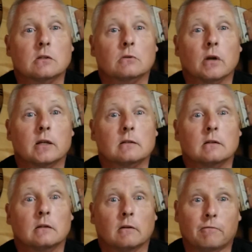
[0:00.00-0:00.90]
Jesus
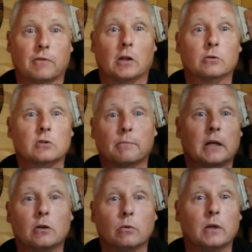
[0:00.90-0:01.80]
Christ, follow
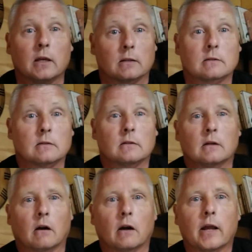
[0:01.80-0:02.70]
somebody who is.
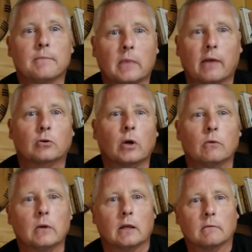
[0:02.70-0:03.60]
All right? Have a
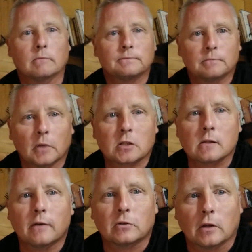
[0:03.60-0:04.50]
great week. Much
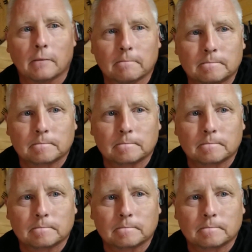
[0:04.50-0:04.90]
love to you.